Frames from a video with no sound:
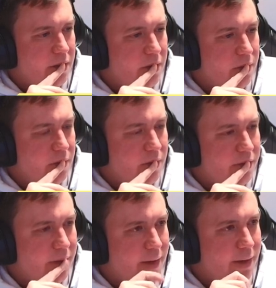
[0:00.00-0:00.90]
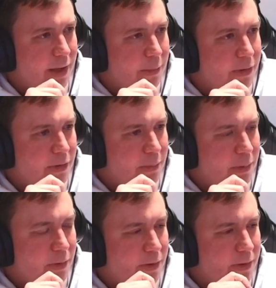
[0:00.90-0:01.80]
We've got 10 damage on
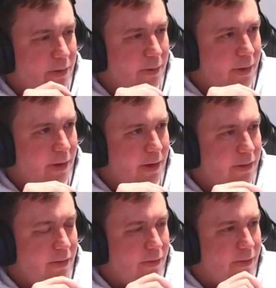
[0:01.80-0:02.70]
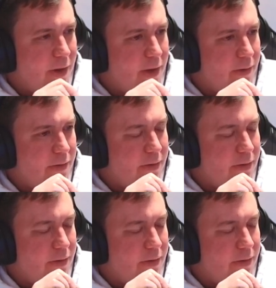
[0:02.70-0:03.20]
board, we only need to do 5.